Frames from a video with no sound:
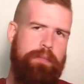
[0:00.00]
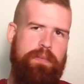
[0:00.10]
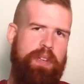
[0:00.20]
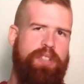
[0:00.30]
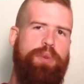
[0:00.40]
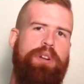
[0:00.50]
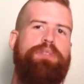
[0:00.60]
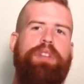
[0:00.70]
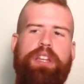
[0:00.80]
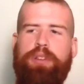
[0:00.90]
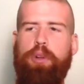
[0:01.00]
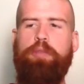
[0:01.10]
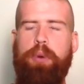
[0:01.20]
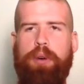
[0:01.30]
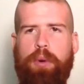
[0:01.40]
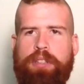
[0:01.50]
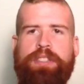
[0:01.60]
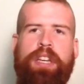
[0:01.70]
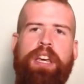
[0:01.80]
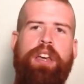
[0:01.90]
thing, sort of like the Ulfbert
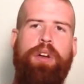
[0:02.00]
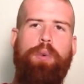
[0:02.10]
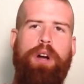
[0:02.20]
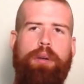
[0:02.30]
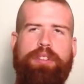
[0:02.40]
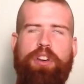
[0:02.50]
ones, where it was